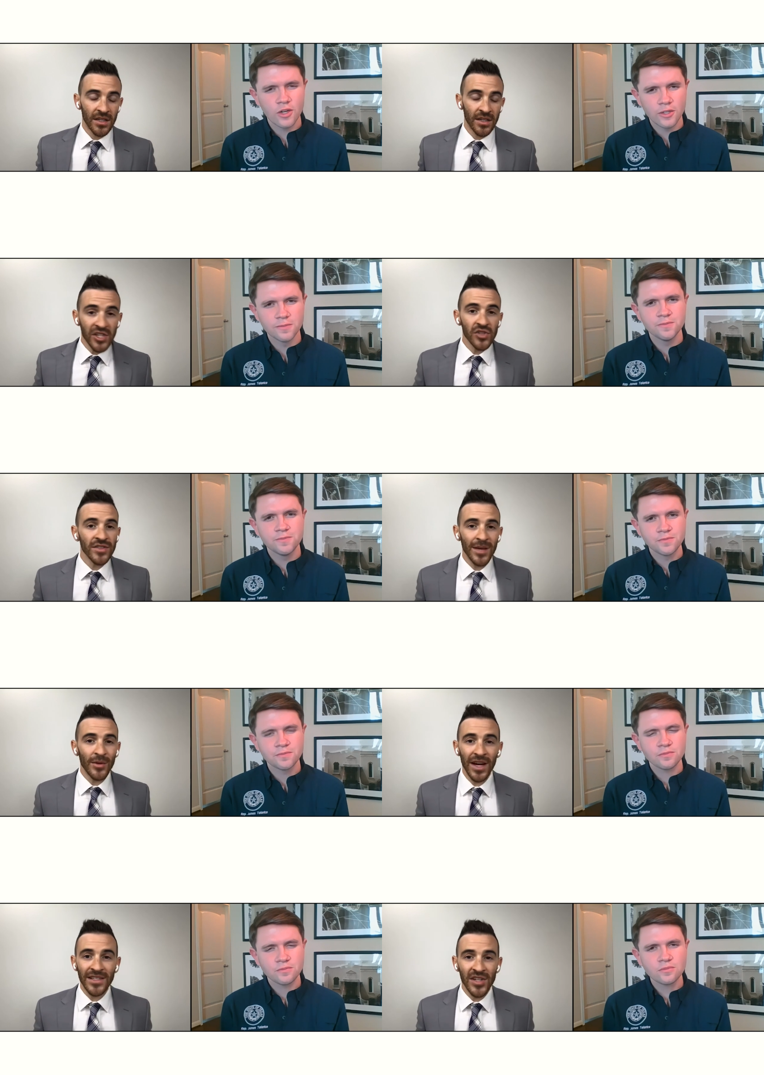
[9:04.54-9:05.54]
Speaker 1: National
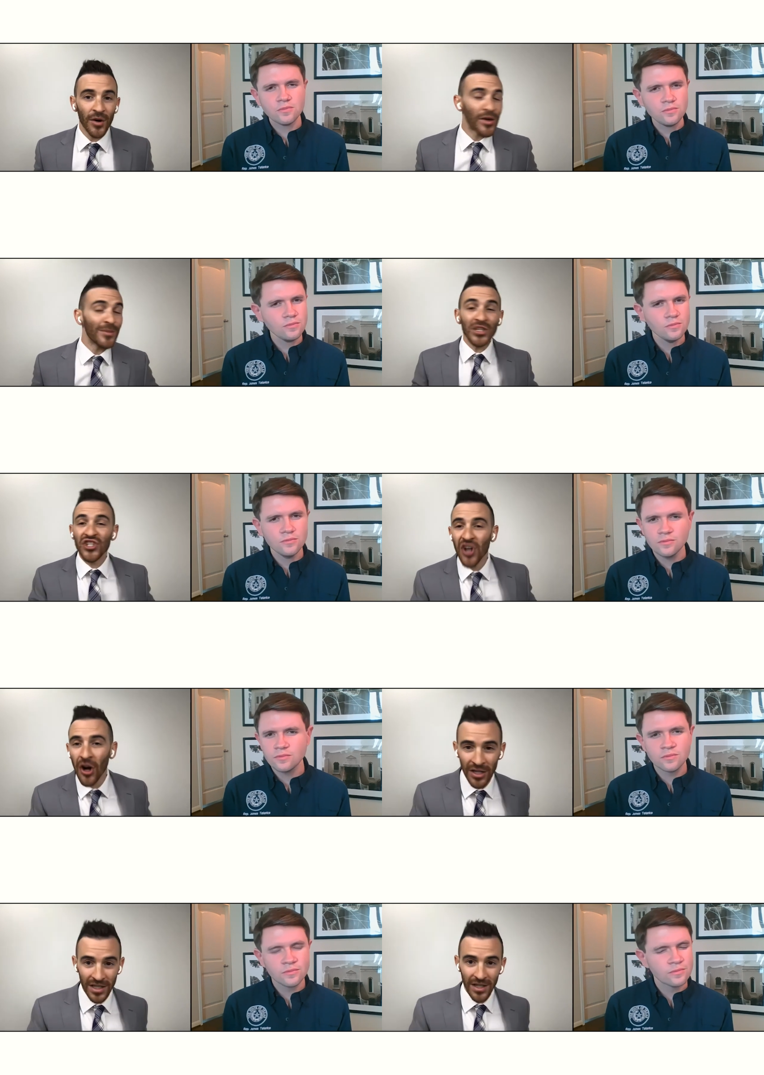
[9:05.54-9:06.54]
Democrats are in the
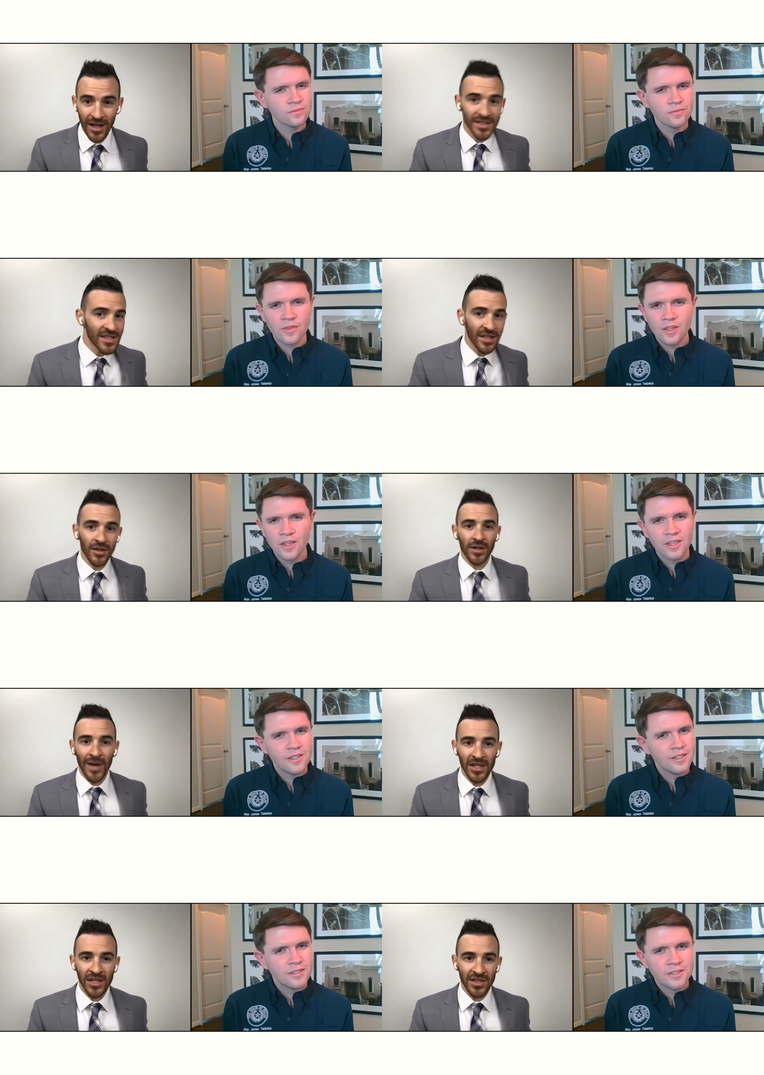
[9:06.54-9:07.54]
majority and still aren't
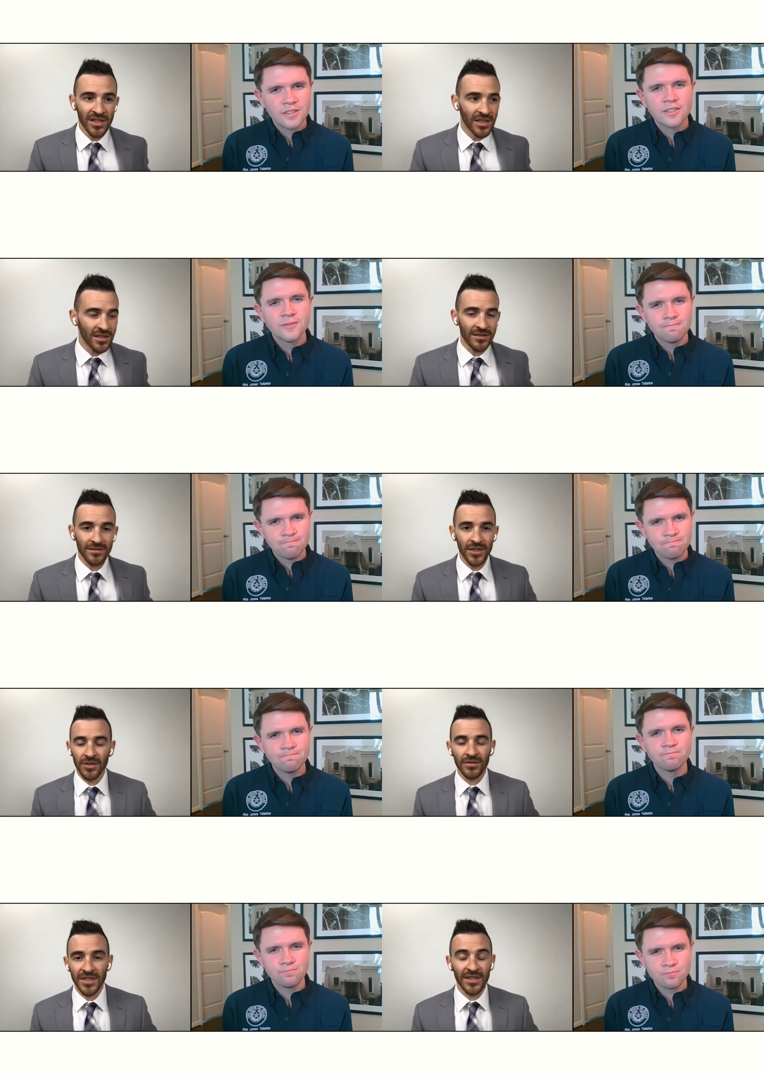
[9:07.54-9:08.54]
managing to, you
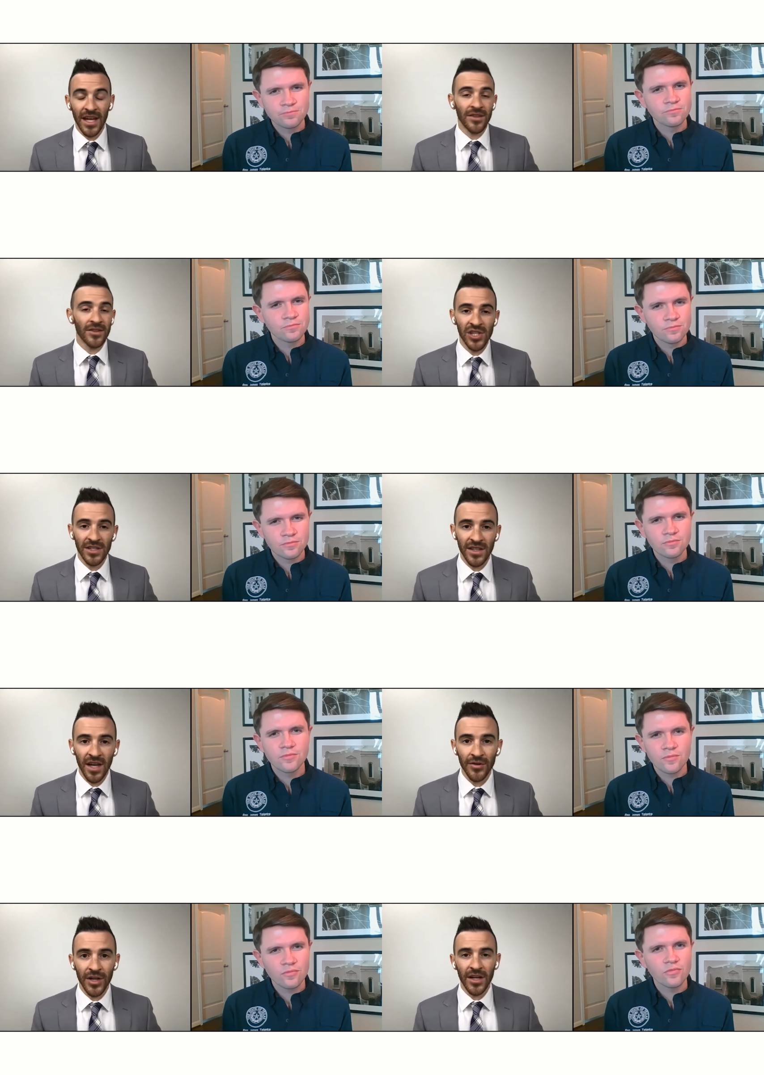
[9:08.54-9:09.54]
know, to get their shit
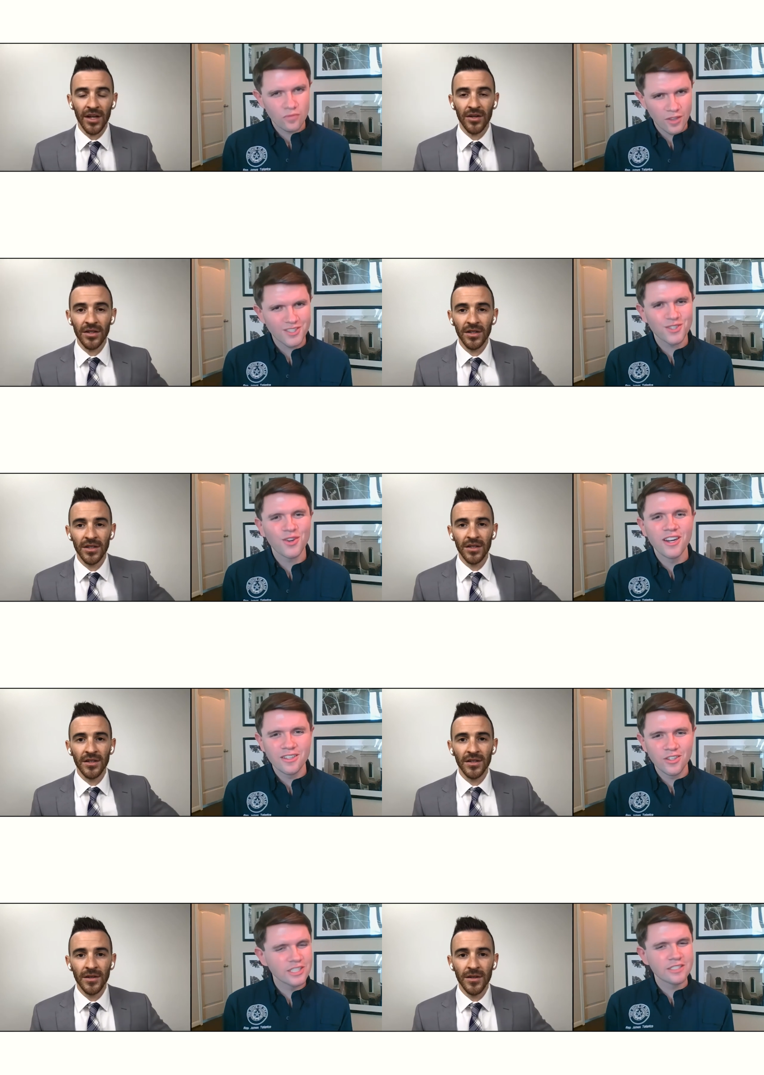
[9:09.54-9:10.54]
together right now. That's
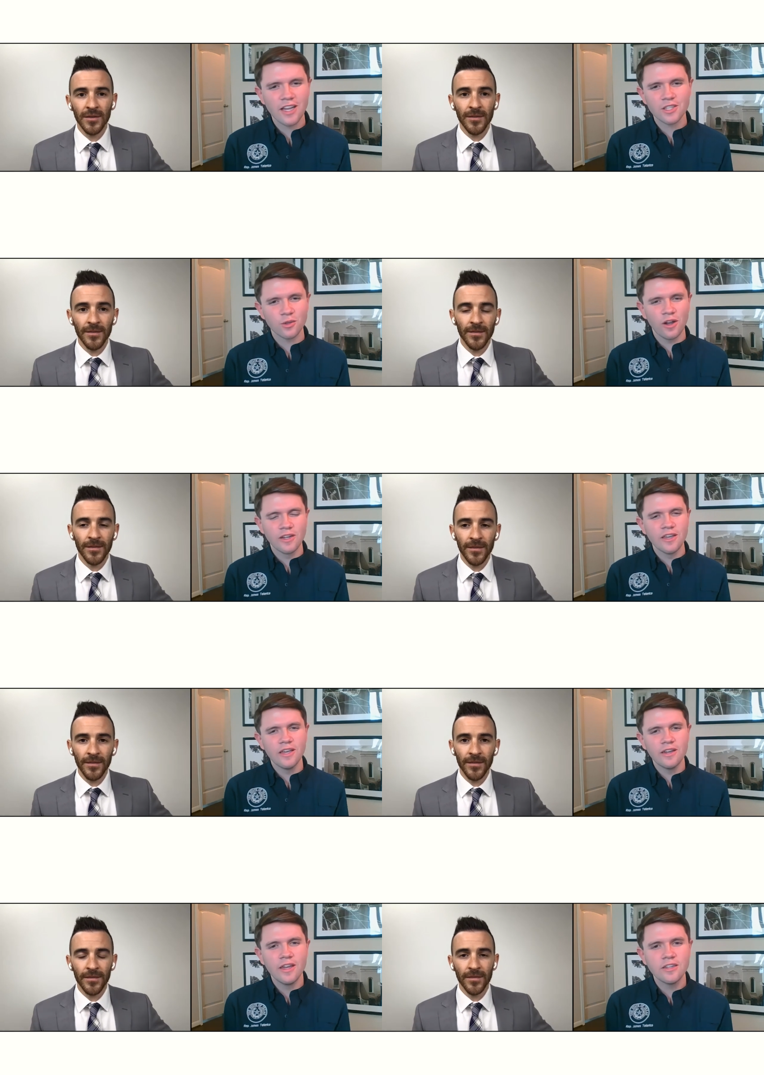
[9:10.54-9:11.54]
Speaker 2: right. No, that's exactly right.
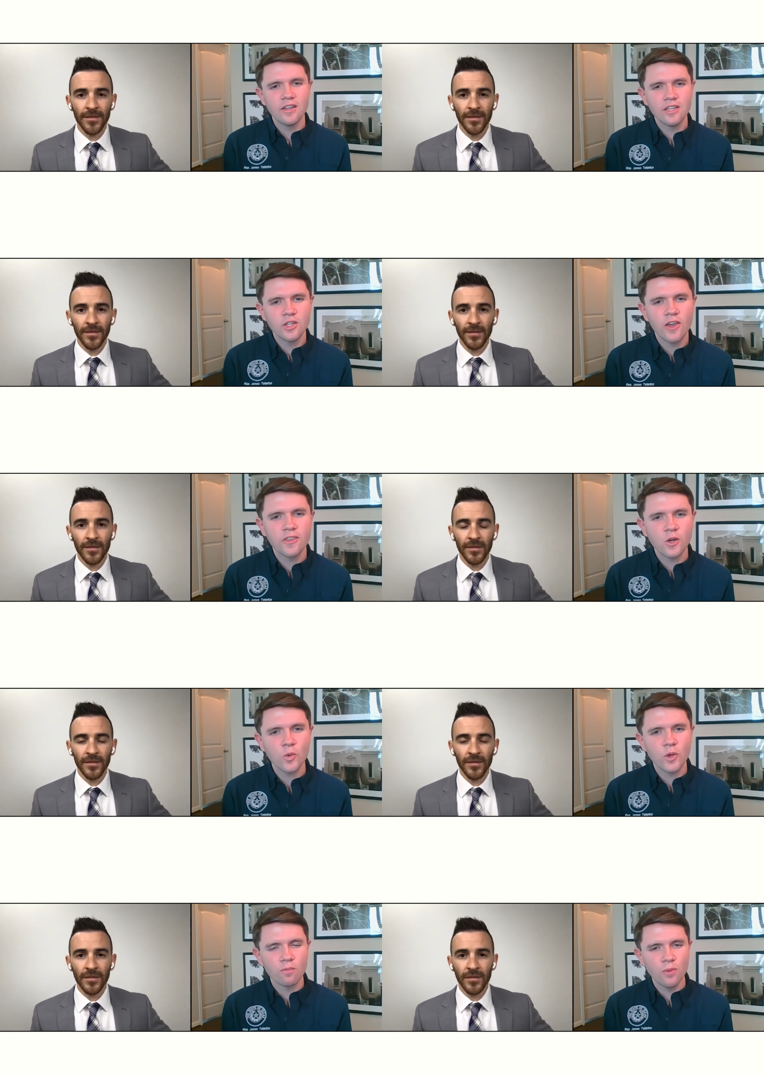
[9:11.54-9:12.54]
And and you know, I think
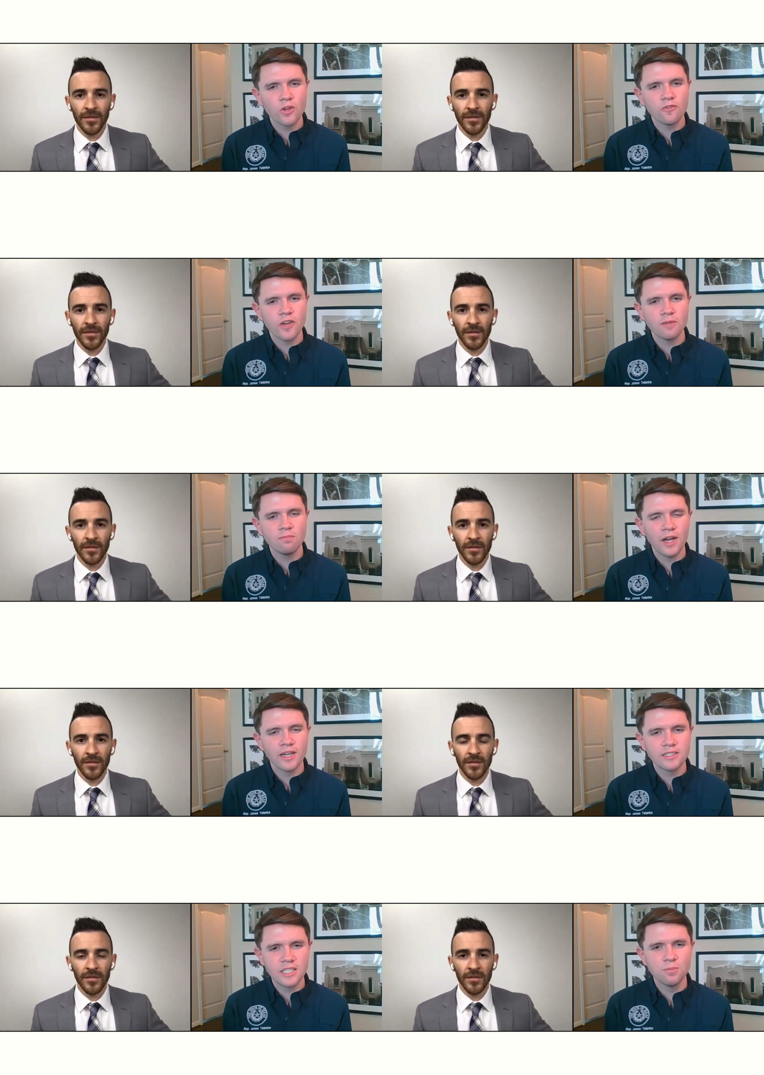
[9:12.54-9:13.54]
we were motivated by
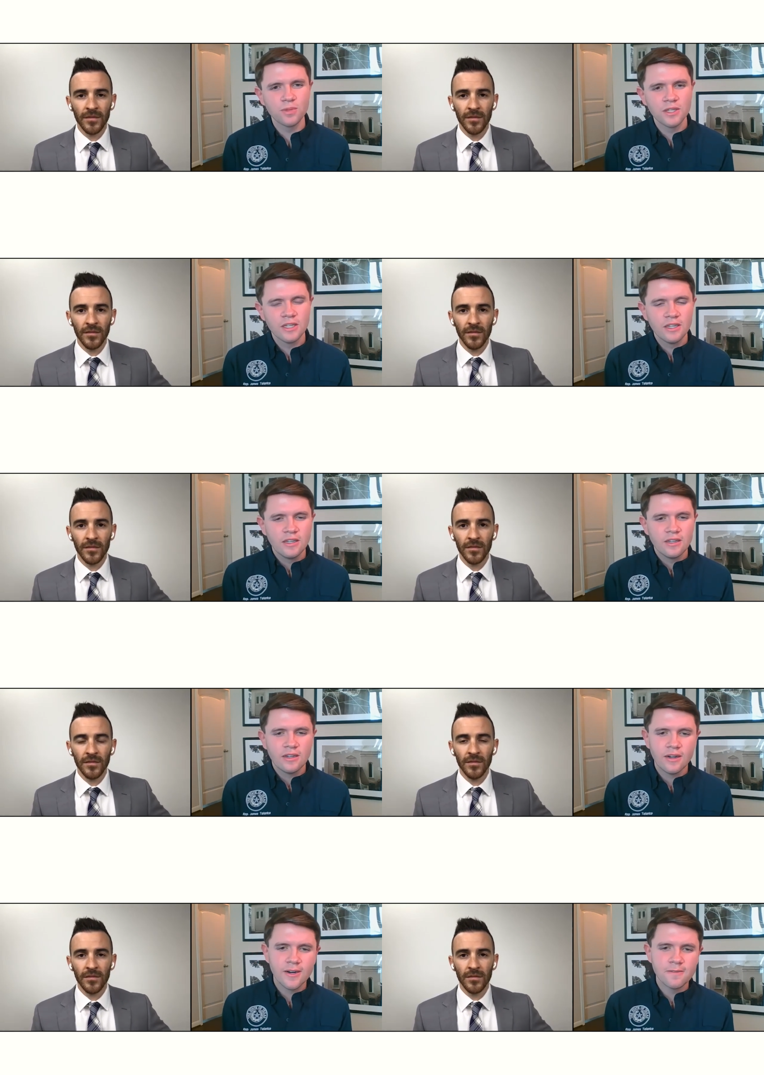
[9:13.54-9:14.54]
a deep
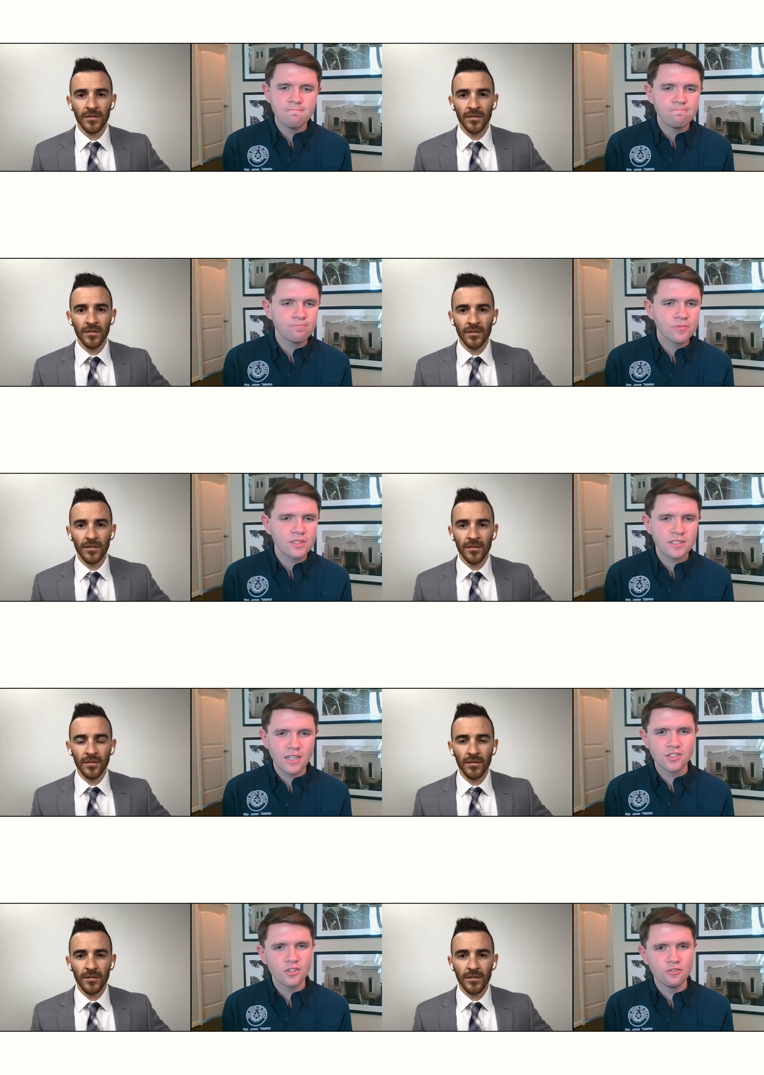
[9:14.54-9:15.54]
um,
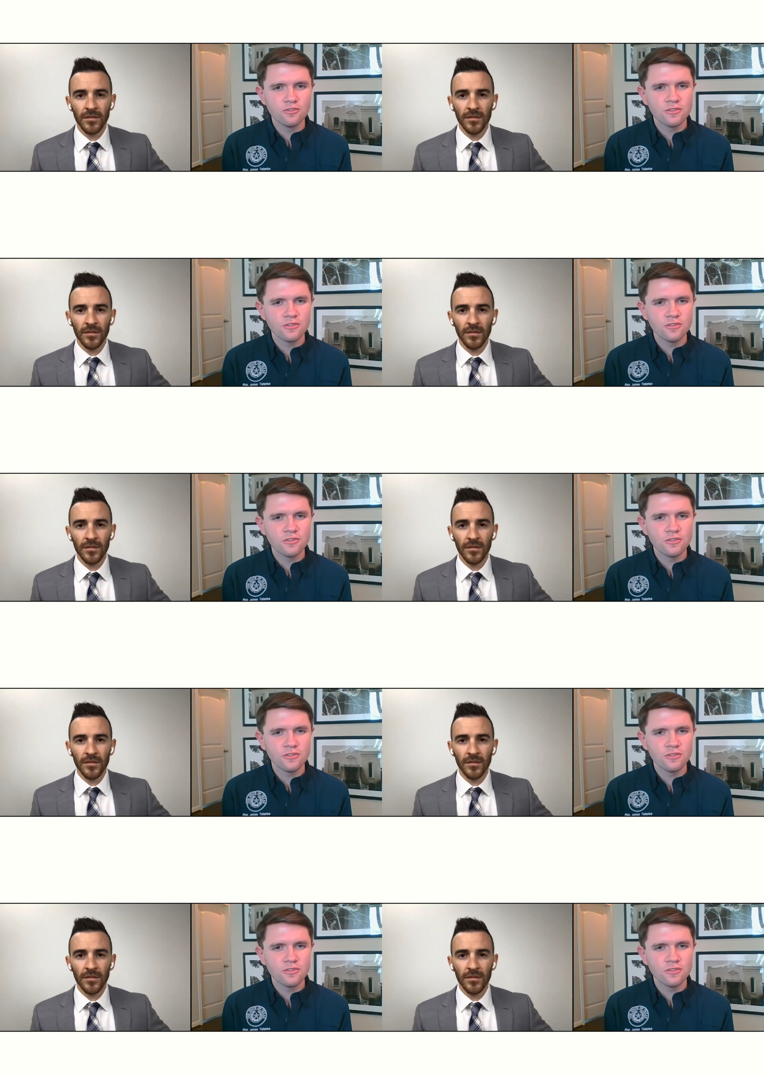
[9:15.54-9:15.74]
sense of